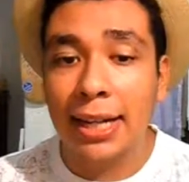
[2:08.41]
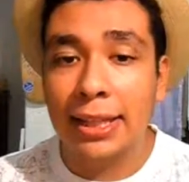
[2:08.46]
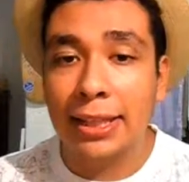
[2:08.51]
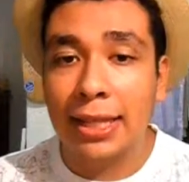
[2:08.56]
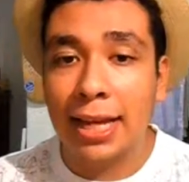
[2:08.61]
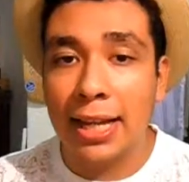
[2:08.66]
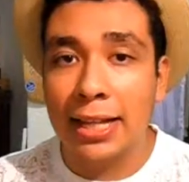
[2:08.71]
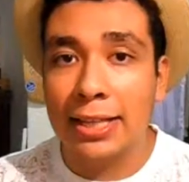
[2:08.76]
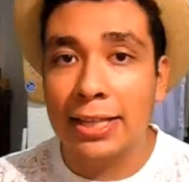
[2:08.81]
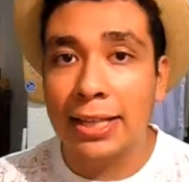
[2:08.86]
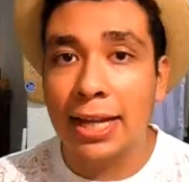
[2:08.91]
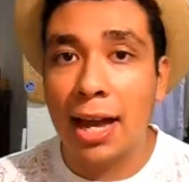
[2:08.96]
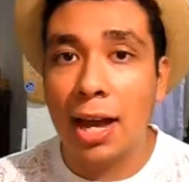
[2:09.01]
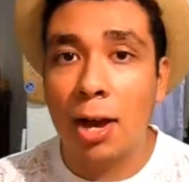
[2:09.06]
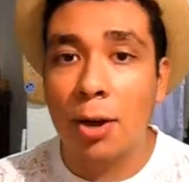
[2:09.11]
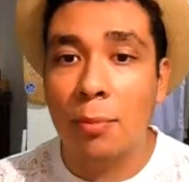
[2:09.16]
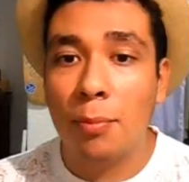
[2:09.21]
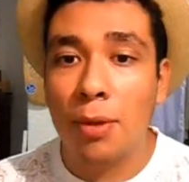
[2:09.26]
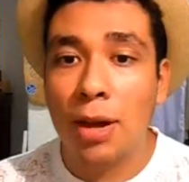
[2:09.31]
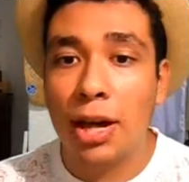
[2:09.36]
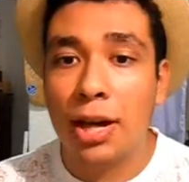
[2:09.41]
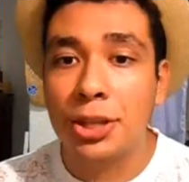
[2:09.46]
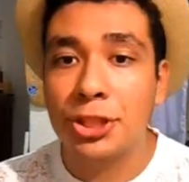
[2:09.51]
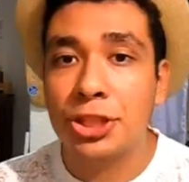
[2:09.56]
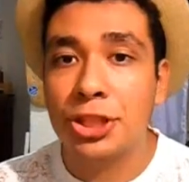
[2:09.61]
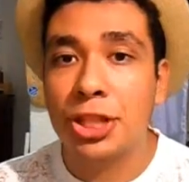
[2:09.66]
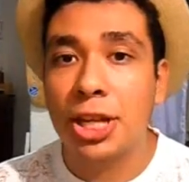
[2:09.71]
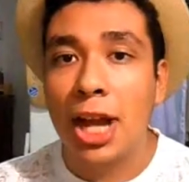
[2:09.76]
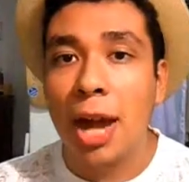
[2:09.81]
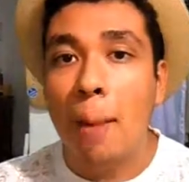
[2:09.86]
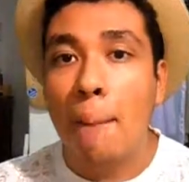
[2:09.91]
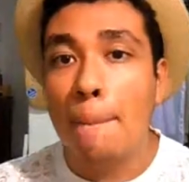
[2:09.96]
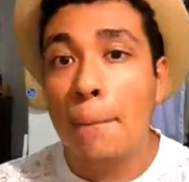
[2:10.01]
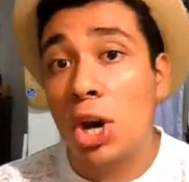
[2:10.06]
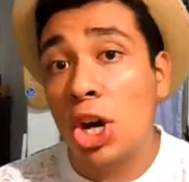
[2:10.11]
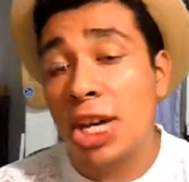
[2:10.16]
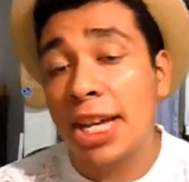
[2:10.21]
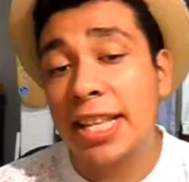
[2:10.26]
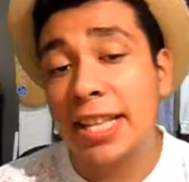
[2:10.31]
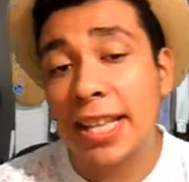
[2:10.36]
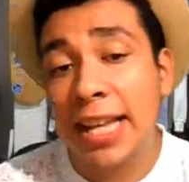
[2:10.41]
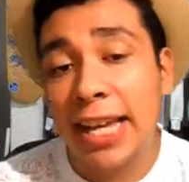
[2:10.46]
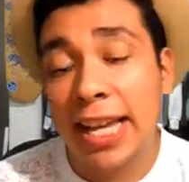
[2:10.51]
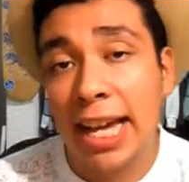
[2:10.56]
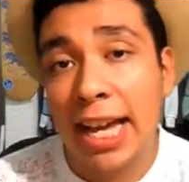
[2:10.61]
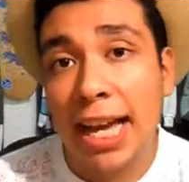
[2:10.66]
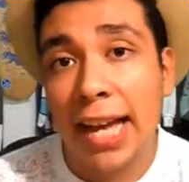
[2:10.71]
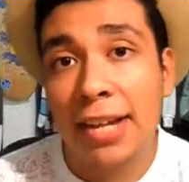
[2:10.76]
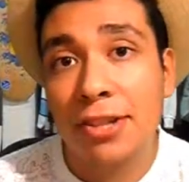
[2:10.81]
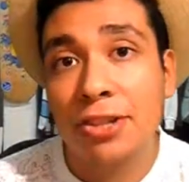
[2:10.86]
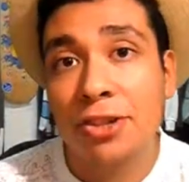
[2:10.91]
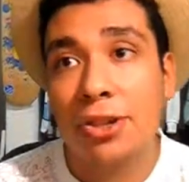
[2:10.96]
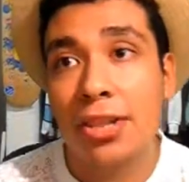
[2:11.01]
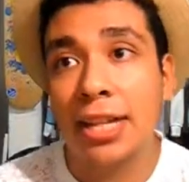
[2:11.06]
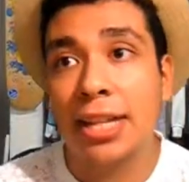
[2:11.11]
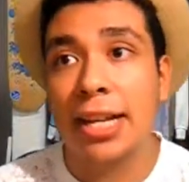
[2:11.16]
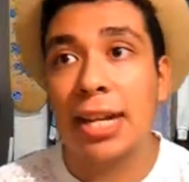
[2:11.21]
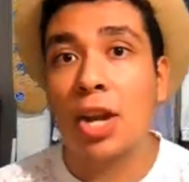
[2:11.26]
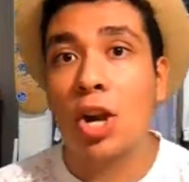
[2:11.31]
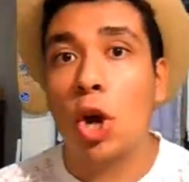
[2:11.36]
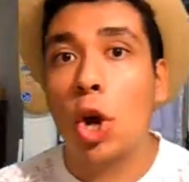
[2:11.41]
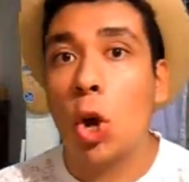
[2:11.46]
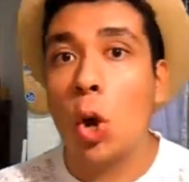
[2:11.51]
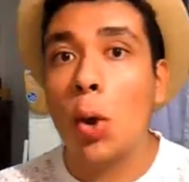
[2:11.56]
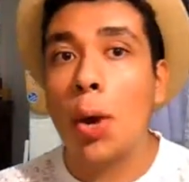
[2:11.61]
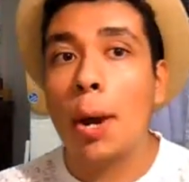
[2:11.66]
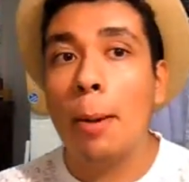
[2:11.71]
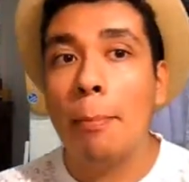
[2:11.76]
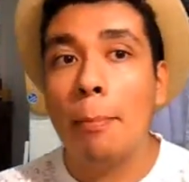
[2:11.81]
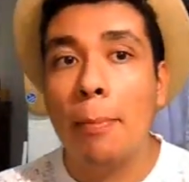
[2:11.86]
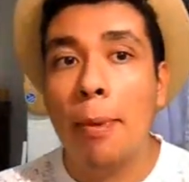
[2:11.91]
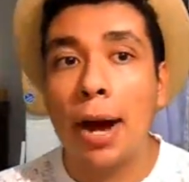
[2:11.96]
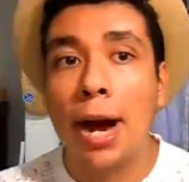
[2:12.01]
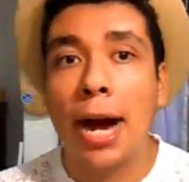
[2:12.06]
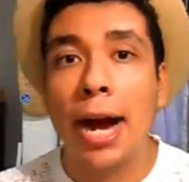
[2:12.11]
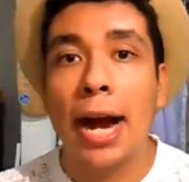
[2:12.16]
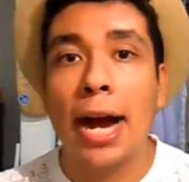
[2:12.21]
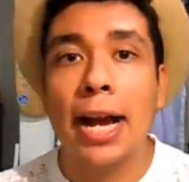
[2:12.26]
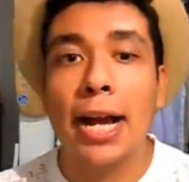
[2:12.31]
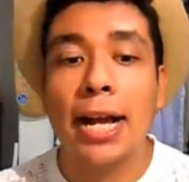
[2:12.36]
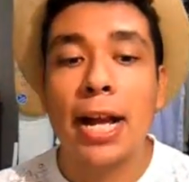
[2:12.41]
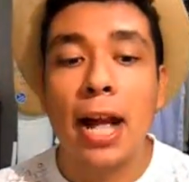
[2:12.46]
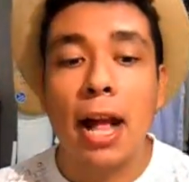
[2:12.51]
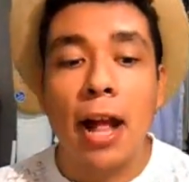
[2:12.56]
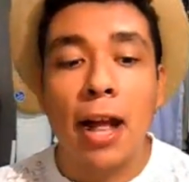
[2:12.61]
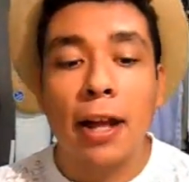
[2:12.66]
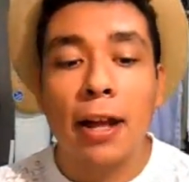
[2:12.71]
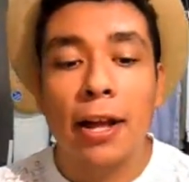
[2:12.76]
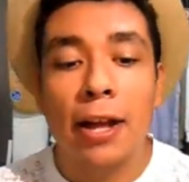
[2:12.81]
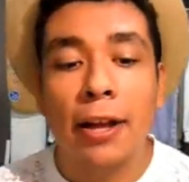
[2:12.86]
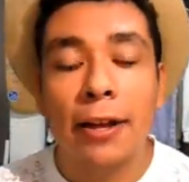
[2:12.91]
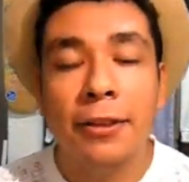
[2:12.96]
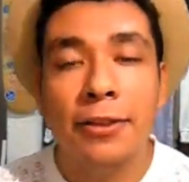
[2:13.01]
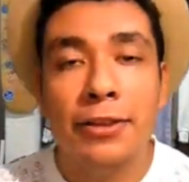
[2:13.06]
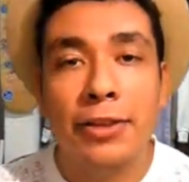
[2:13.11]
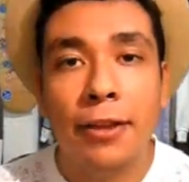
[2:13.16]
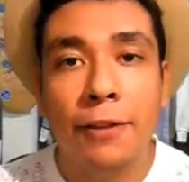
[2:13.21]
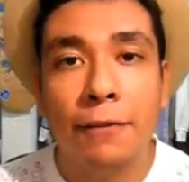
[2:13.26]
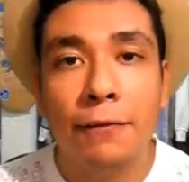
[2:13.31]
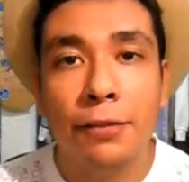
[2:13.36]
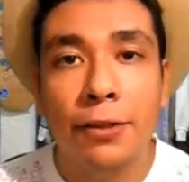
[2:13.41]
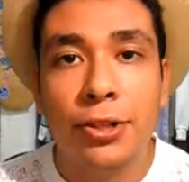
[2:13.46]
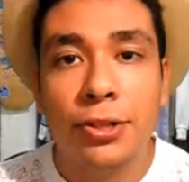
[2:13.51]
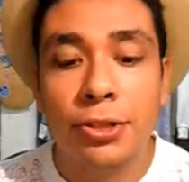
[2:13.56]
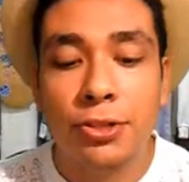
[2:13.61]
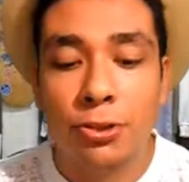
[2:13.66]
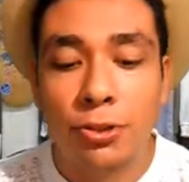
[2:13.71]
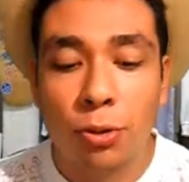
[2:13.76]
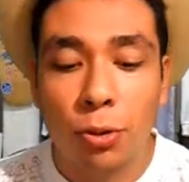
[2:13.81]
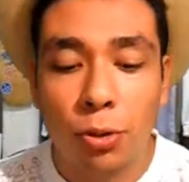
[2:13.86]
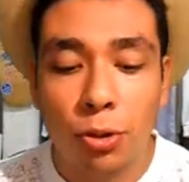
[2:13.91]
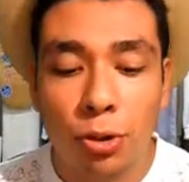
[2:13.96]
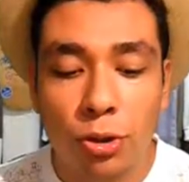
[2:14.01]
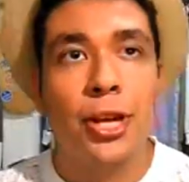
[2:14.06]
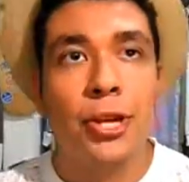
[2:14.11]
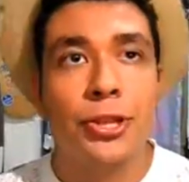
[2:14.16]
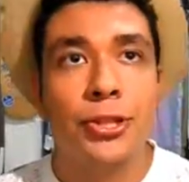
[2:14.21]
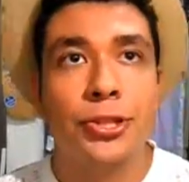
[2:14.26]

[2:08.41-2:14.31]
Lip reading: That's how much money they get, so they can go and buy in different stores.